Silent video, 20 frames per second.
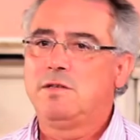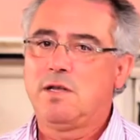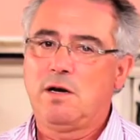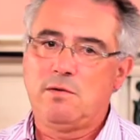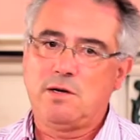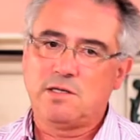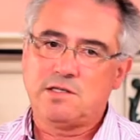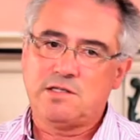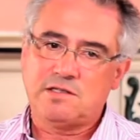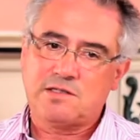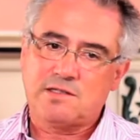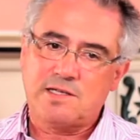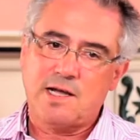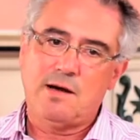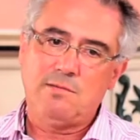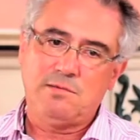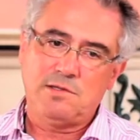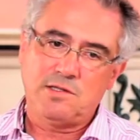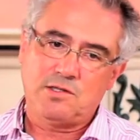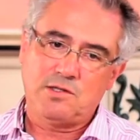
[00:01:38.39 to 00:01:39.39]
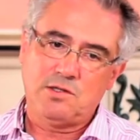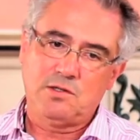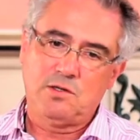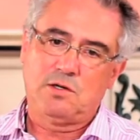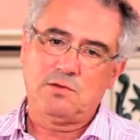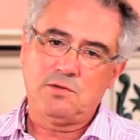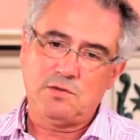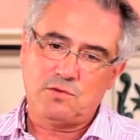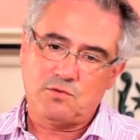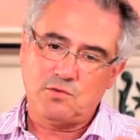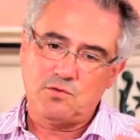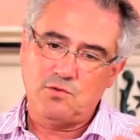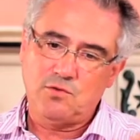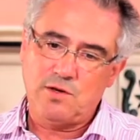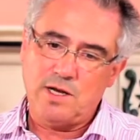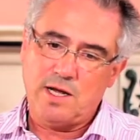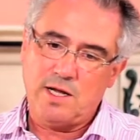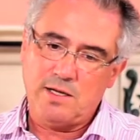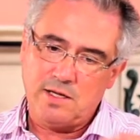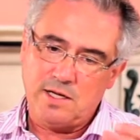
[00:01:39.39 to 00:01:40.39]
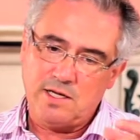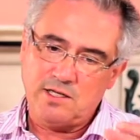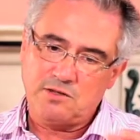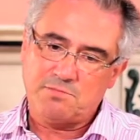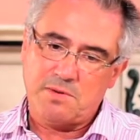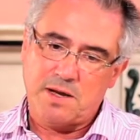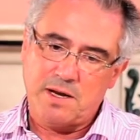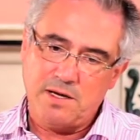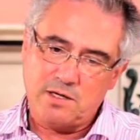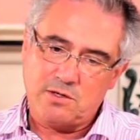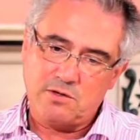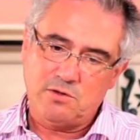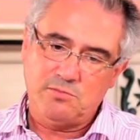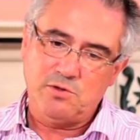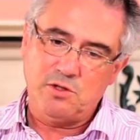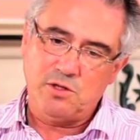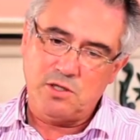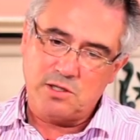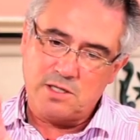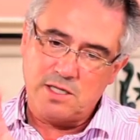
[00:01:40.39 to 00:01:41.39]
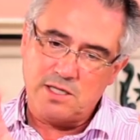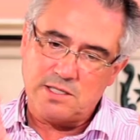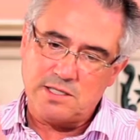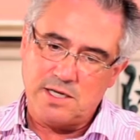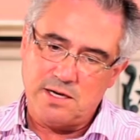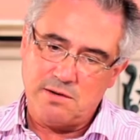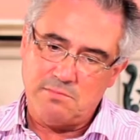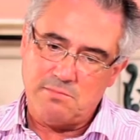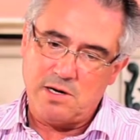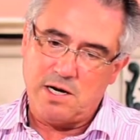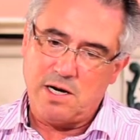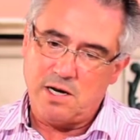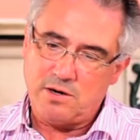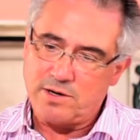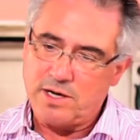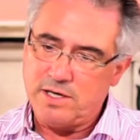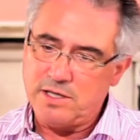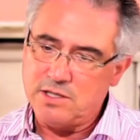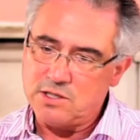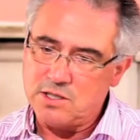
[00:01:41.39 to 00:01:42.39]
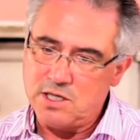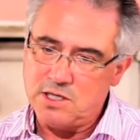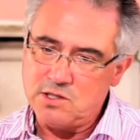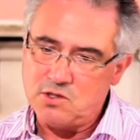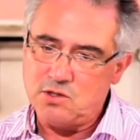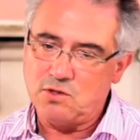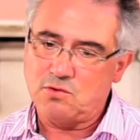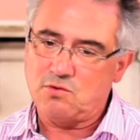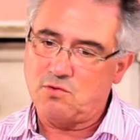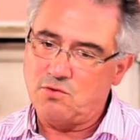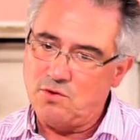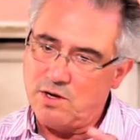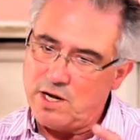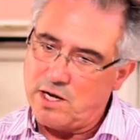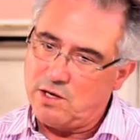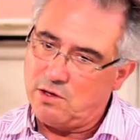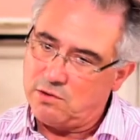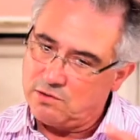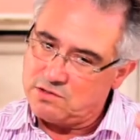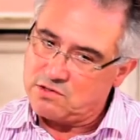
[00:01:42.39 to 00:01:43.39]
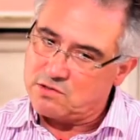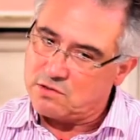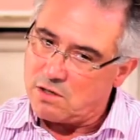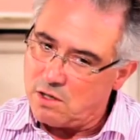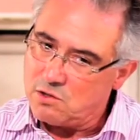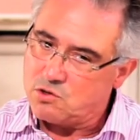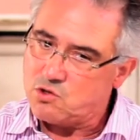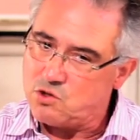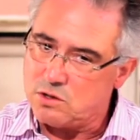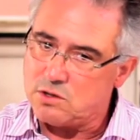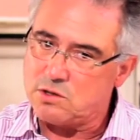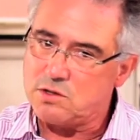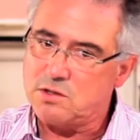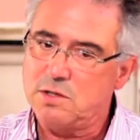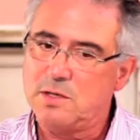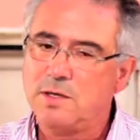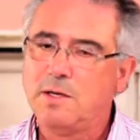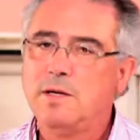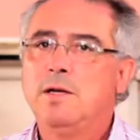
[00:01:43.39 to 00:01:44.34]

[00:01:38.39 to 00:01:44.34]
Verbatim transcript: that was established in order to unite the Hispanic community as an umbrella organization to unite all these cultures